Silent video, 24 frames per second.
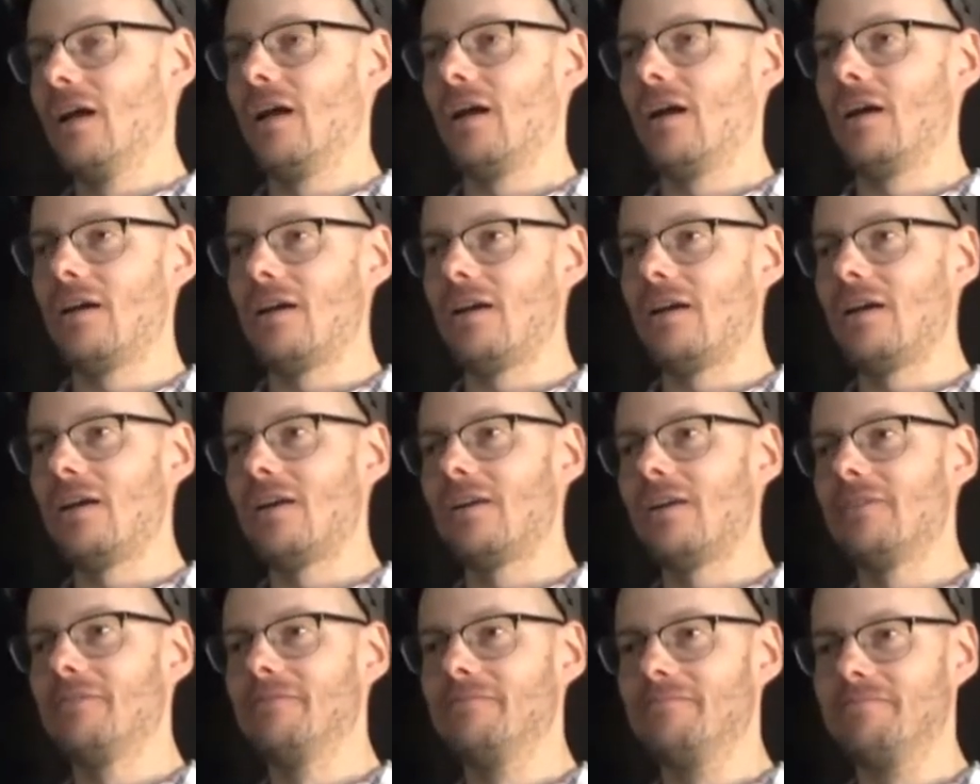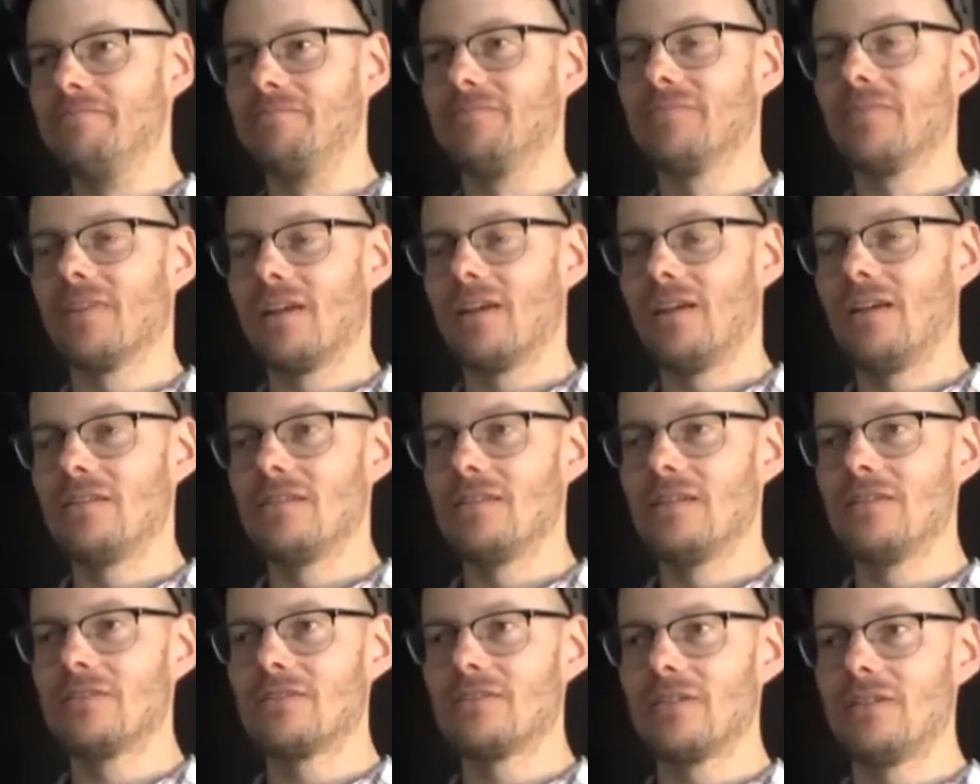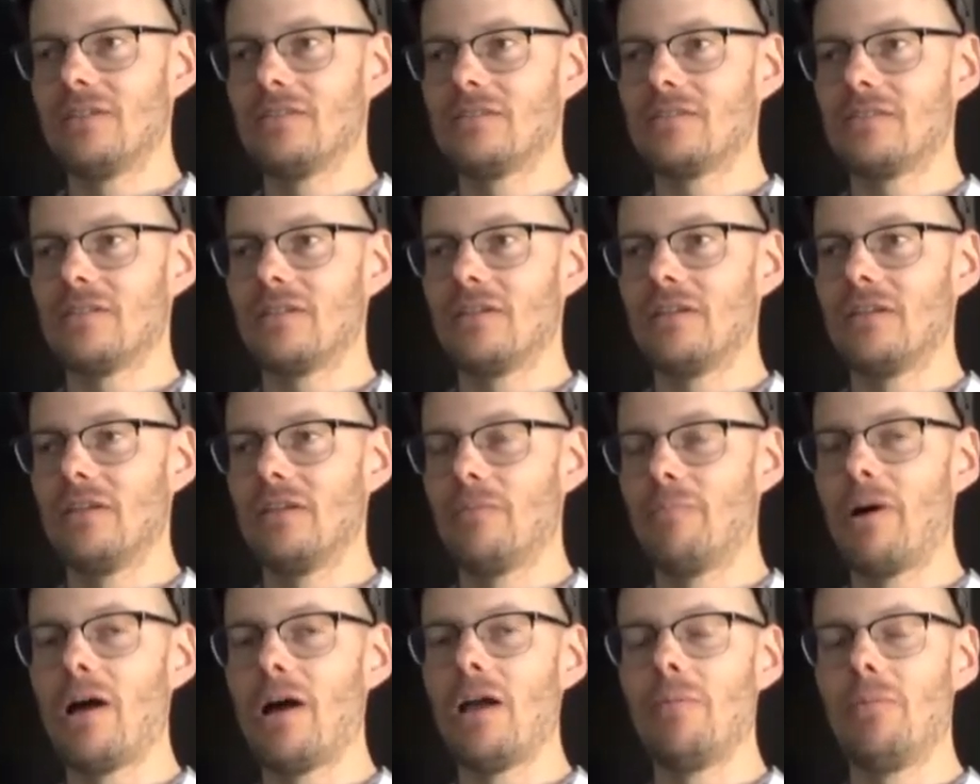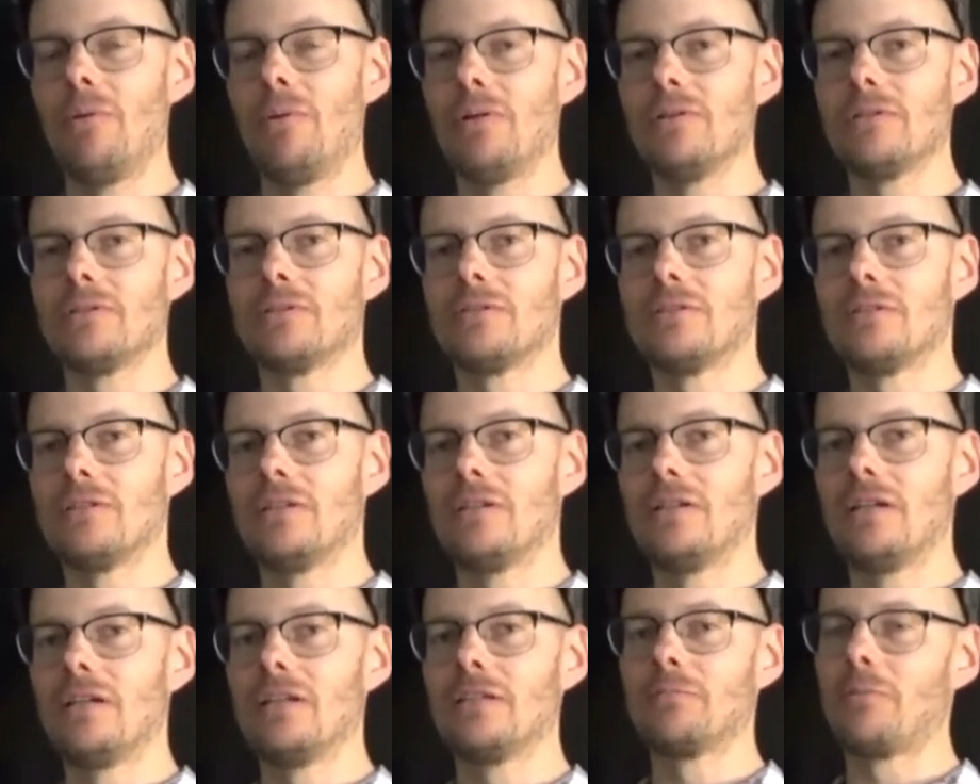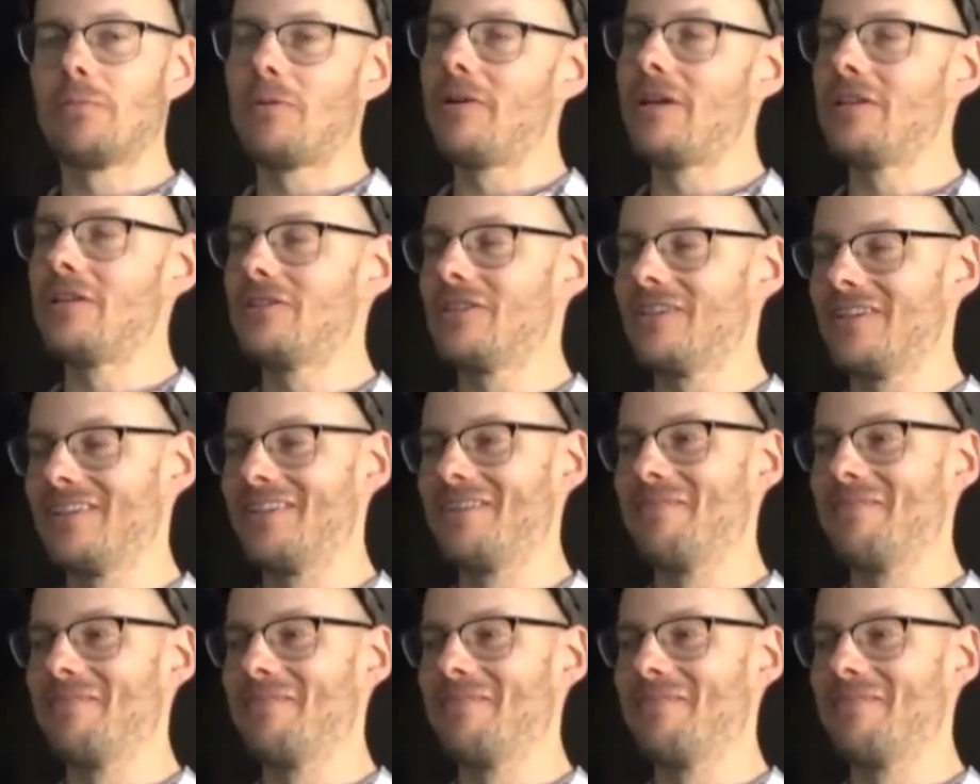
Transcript: Um, it, it's it's uh, the Bible's uh, explanation